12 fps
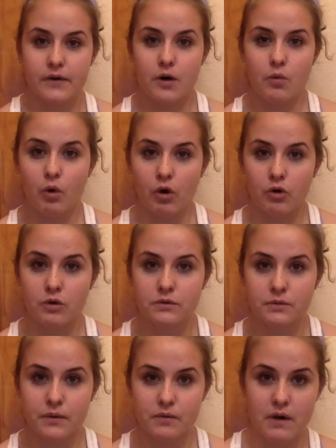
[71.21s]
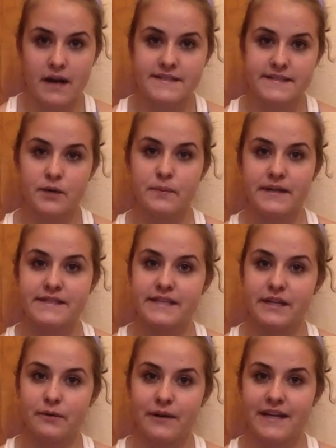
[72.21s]
a world with rising
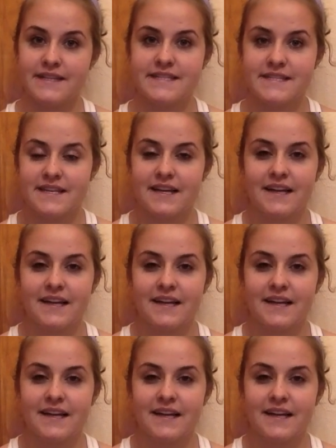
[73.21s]
obesity rates.